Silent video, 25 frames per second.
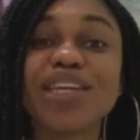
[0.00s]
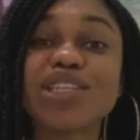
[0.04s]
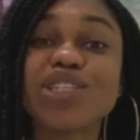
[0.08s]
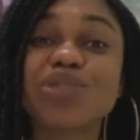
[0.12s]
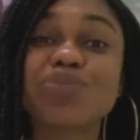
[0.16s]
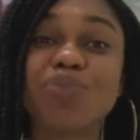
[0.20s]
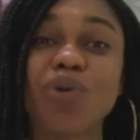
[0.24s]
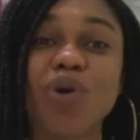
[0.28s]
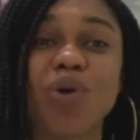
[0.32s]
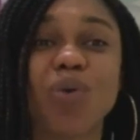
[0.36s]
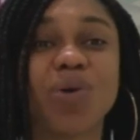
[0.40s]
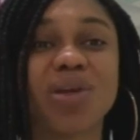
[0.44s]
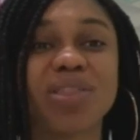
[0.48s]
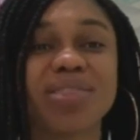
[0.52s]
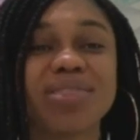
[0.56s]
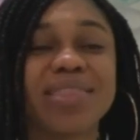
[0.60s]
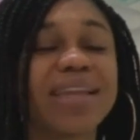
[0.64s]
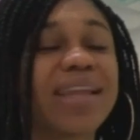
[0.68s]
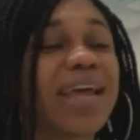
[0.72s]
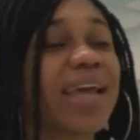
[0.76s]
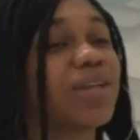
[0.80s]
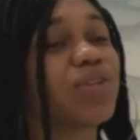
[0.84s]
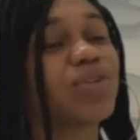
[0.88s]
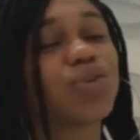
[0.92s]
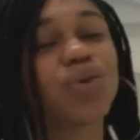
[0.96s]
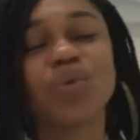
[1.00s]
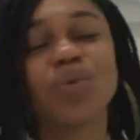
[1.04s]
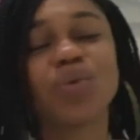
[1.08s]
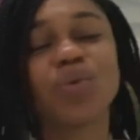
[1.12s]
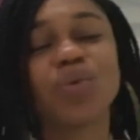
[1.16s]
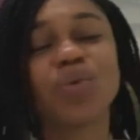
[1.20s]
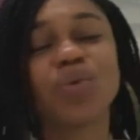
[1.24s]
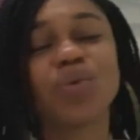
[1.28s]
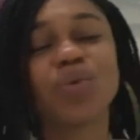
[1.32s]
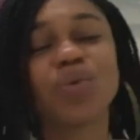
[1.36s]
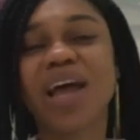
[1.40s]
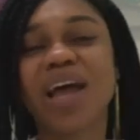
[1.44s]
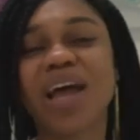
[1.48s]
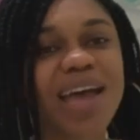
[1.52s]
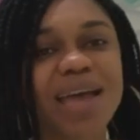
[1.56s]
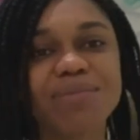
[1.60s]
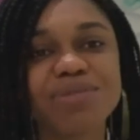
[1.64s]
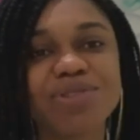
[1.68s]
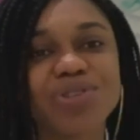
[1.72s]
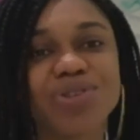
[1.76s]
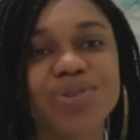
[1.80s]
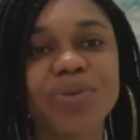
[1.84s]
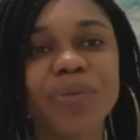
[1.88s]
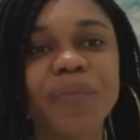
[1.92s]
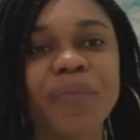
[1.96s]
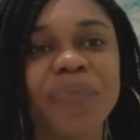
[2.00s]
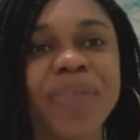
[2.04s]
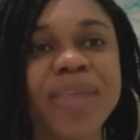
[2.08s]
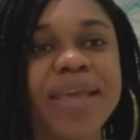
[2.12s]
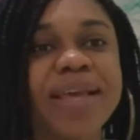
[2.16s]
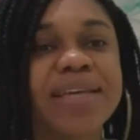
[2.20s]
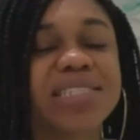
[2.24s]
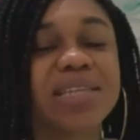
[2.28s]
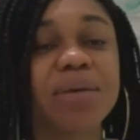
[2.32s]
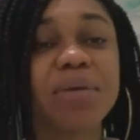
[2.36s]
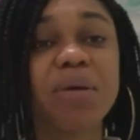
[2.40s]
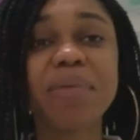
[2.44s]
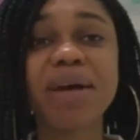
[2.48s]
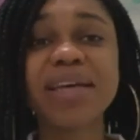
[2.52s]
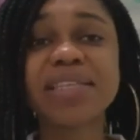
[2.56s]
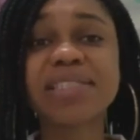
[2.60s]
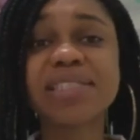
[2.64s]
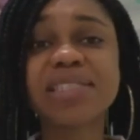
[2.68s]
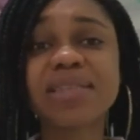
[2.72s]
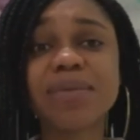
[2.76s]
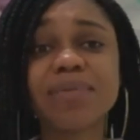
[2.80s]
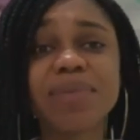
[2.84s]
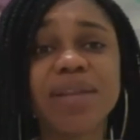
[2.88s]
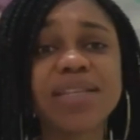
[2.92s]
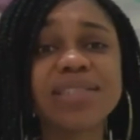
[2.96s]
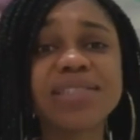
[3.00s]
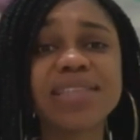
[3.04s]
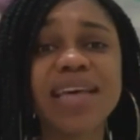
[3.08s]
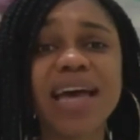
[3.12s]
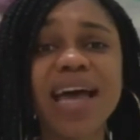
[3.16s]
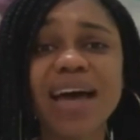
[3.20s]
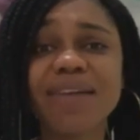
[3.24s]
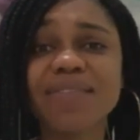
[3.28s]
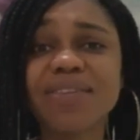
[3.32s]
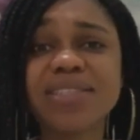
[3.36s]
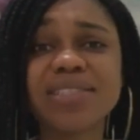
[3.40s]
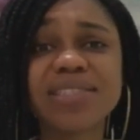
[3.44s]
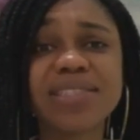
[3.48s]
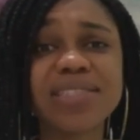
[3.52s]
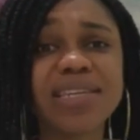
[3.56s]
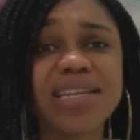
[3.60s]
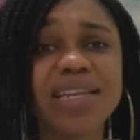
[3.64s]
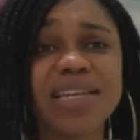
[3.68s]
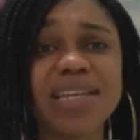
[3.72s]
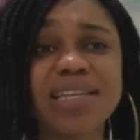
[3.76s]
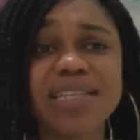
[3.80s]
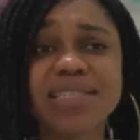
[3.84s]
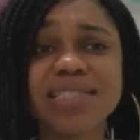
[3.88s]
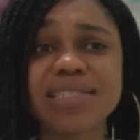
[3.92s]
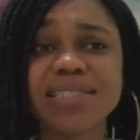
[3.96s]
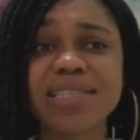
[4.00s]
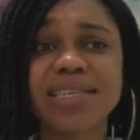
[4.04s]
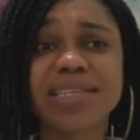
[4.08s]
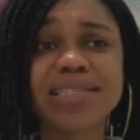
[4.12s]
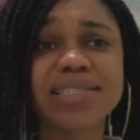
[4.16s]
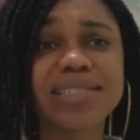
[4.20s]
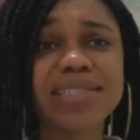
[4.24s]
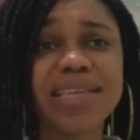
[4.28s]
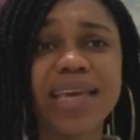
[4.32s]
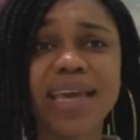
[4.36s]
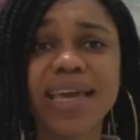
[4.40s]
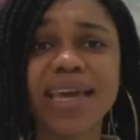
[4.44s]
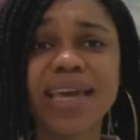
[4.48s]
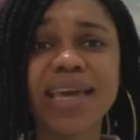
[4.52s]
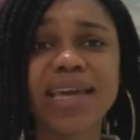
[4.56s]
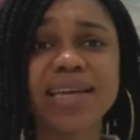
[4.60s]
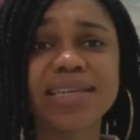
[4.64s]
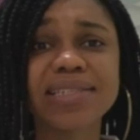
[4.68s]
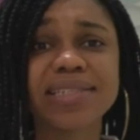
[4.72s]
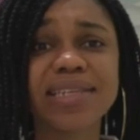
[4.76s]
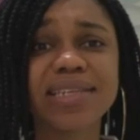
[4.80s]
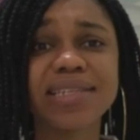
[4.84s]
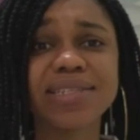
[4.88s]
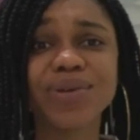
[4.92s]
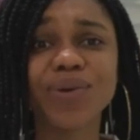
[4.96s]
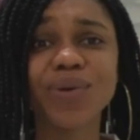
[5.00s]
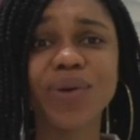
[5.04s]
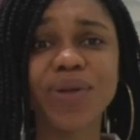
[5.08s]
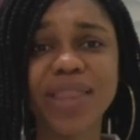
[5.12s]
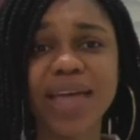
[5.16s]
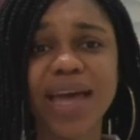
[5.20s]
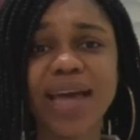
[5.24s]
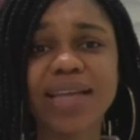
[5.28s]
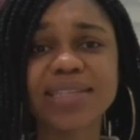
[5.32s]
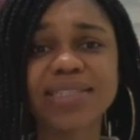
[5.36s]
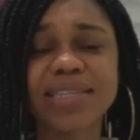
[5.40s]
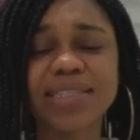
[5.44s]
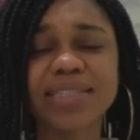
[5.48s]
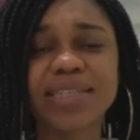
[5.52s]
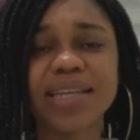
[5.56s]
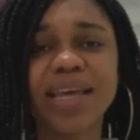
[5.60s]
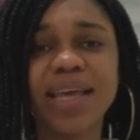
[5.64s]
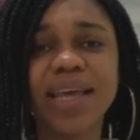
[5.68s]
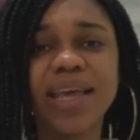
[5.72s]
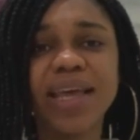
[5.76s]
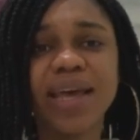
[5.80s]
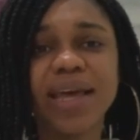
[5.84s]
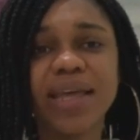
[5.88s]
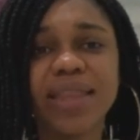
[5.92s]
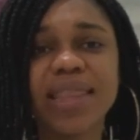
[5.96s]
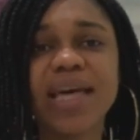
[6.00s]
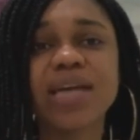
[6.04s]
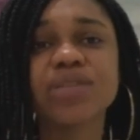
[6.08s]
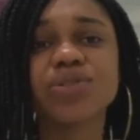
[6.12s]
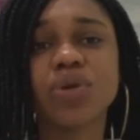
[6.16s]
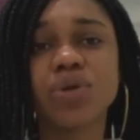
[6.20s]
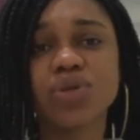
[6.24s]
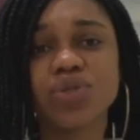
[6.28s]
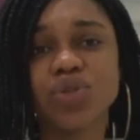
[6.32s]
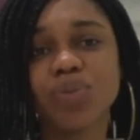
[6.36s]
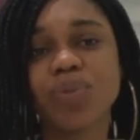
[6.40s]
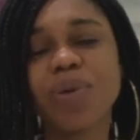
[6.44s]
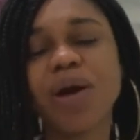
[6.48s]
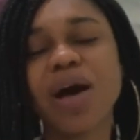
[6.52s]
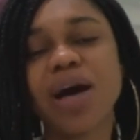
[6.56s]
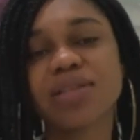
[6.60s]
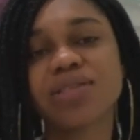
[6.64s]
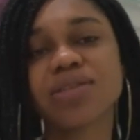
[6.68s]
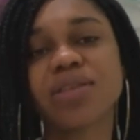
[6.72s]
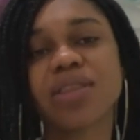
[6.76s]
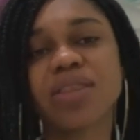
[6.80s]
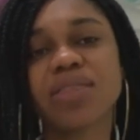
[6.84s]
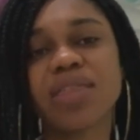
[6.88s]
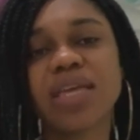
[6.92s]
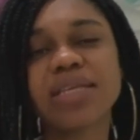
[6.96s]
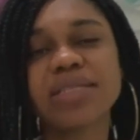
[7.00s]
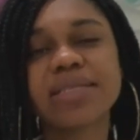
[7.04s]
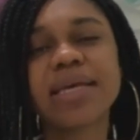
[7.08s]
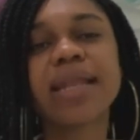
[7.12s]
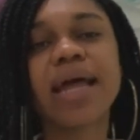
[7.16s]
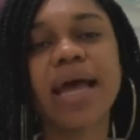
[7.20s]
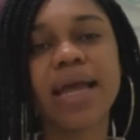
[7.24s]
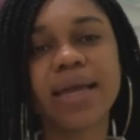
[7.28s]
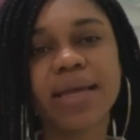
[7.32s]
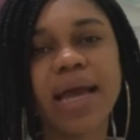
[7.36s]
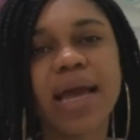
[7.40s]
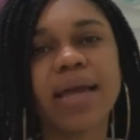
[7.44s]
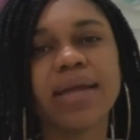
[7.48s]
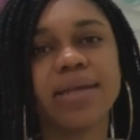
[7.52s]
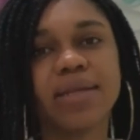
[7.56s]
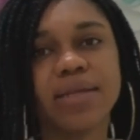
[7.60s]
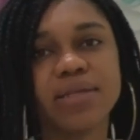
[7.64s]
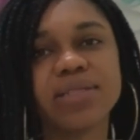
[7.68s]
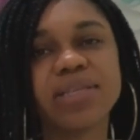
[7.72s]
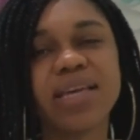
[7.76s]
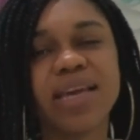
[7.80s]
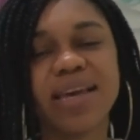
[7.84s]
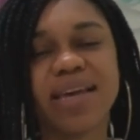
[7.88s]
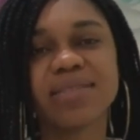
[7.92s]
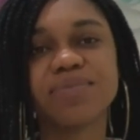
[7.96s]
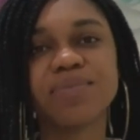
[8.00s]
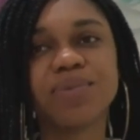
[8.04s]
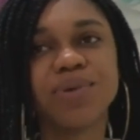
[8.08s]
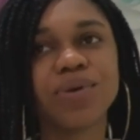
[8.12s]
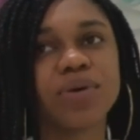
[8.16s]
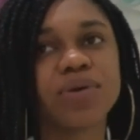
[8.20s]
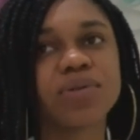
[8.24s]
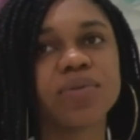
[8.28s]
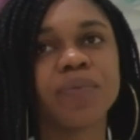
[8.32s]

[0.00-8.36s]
more with that I don't have the time to. Some of my siblings I haven't seen in six years and all that. And wow. that's also part of the things that I, I need, yet because